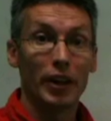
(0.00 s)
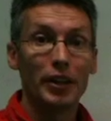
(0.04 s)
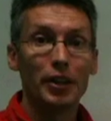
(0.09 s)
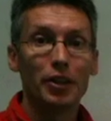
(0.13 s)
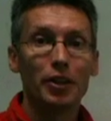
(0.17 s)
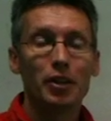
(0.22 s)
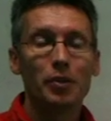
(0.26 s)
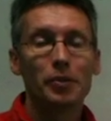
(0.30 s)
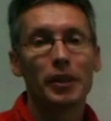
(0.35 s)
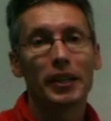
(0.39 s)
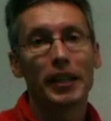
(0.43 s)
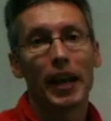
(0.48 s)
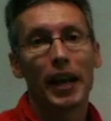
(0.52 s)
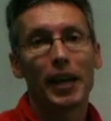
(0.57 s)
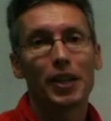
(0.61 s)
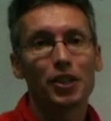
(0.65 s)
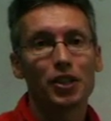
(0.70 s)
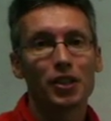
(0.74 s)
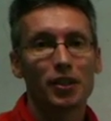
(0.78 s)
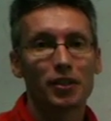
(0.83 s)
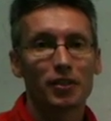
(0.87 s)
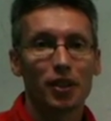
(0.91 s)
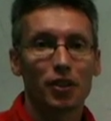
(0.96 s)
radio
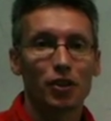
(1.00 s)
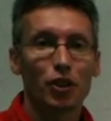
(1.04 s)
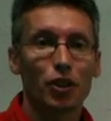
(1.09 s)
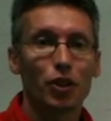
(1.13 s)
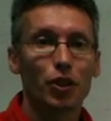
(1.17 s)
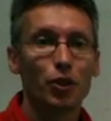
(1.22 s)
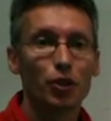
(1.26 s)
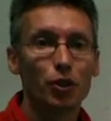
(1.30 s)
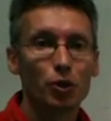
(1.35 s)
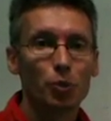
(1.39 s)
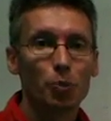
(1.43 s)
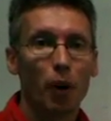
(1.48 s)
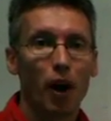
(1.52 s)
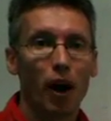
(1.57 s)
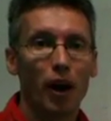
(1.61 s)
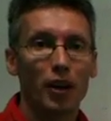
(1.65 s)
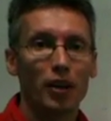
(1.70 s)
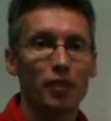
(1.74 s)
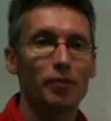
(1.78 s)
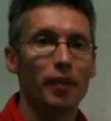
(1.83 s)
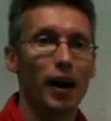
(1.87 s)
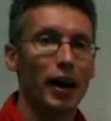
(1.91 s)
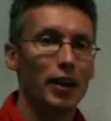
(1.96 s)
communication is such a huge
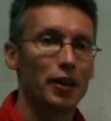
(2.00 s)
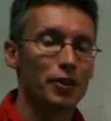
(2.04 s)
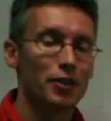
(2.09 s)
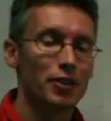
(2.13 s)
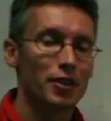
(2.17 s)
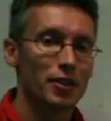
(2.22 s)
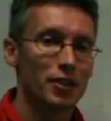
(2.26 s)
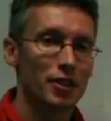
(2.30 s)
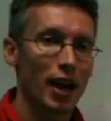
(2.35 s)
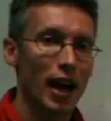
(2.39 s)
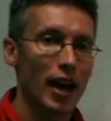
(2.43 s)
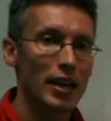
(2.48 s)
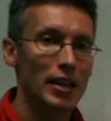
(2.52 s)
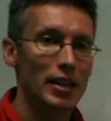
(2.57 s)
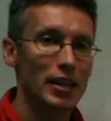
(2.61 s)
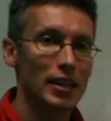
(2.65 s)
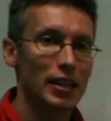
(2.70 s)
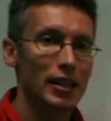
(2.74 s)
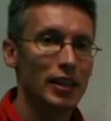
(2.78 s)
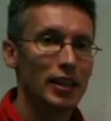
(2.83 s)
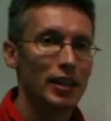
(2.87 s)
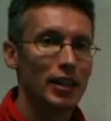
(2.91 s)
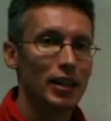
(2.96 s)
part of modern
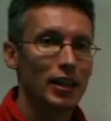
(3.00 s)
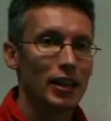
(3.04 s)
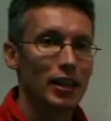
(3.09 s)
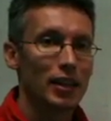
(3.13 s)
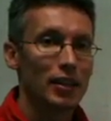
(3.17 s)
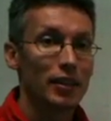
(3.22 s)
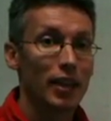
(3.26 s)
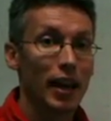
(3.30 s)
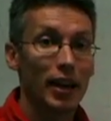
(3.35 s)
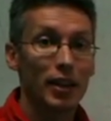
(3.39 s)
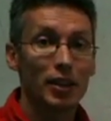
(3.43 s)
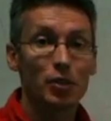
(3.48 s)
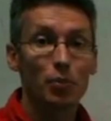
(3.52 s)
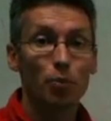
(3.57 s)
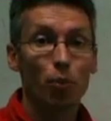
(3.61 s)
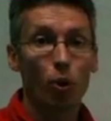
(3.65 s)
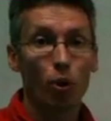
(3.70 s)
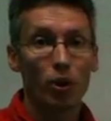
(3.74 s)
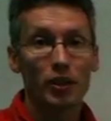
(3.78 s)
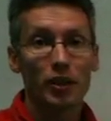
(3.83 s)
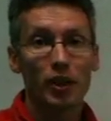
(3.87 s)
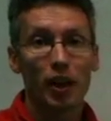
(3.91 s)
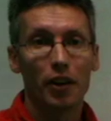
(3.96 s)
society that it's
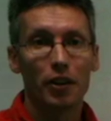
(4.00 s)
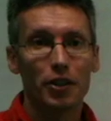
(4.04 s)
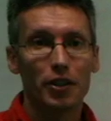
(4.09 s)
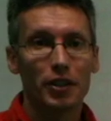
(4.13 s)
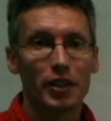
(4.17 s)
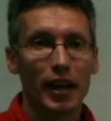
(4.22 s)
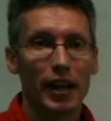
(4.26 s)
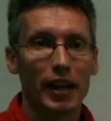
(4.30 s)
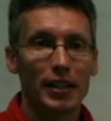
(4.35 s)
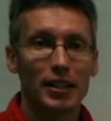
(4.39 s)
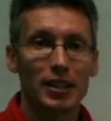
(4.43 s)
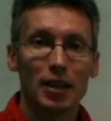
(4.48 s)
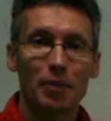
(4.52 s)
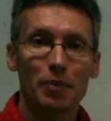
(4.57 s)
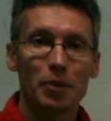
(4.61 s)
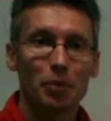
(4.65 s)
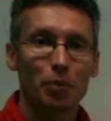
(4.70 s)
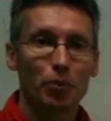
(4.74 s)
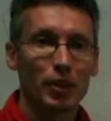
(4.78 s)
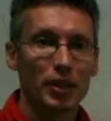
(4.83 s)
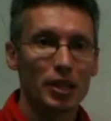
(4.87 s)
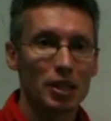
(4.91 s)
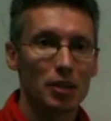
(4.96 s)
important to understand some of
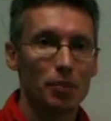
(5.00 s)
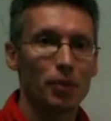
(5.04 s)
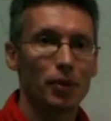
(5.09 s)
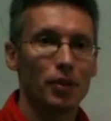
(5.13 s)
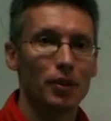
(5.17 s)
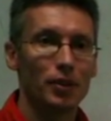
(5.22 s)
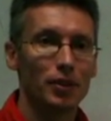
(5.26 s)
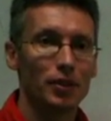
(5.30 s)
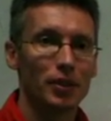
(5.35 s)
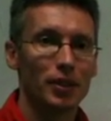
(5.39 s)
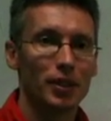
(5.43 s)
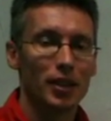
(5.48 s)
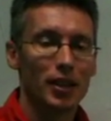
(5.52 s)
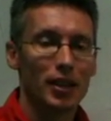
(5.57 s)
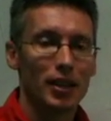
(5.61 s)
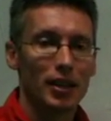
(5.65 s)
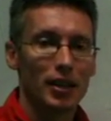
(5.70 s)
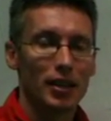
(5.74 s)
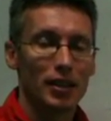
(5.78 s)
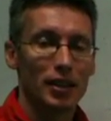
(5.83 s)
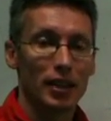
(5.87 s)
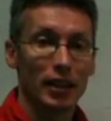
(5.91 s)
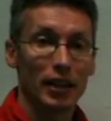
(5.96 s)
the principles
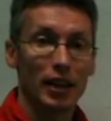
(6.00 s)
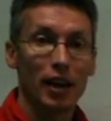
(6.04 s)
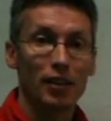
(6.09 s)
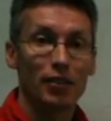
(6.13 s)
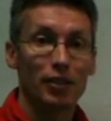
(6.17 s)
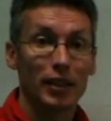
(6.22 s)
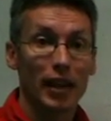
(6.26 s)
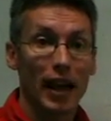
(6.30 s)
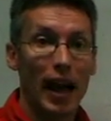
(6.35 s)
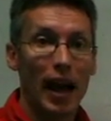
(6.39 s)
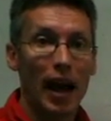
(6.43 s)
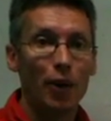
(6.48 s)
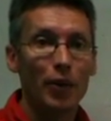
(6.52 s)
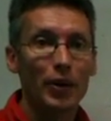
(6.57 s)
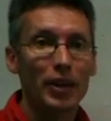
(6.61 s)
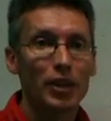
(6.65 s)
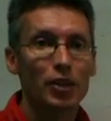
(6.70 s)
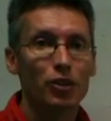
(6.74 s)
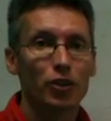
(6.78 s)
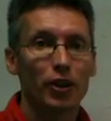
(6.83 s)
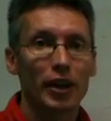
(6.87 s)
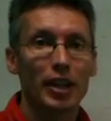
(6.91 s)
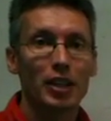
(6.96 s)
that govern how we
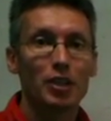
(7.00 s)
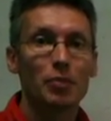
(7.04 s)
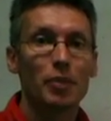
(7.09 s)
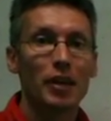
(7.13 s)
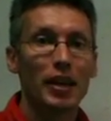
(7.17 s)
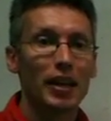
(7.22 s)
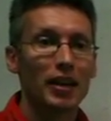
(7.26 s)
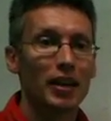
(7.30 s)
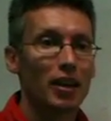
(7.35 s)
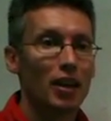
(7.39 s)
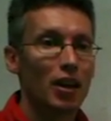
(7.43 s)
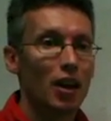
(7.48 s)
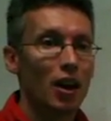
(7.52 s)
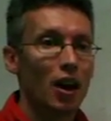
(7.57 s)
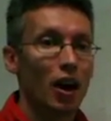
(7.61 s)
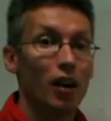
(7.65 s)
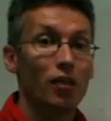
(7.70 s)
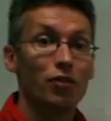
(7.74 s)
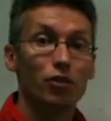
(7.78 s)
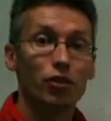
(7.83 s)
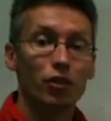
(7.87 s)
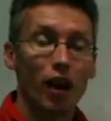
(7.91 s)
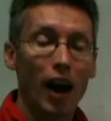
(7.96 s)
can transmit
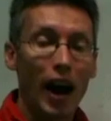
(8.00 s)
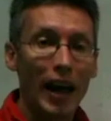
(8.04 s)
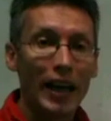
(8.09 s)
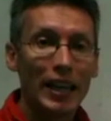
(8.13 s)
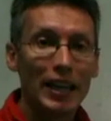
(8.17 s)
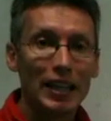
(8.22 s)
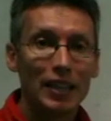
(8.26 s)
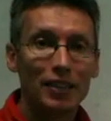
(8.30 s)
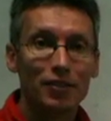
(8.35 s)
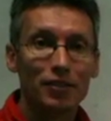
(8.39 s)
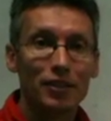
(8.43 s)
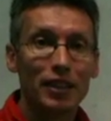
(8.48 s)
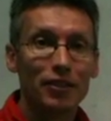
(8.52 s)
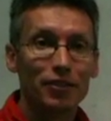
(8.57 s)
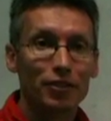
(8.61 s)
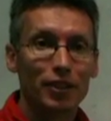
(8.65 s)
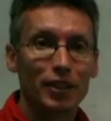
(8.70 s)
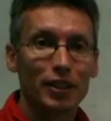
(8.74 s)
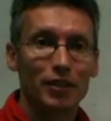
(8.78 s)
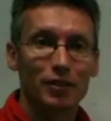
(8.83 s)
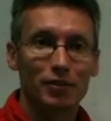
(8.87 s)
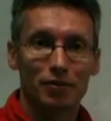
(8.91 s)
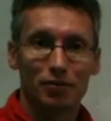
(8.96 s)
a variety of
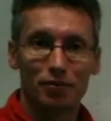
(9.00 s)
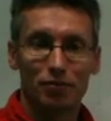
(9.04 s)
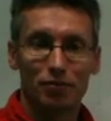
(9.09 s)
different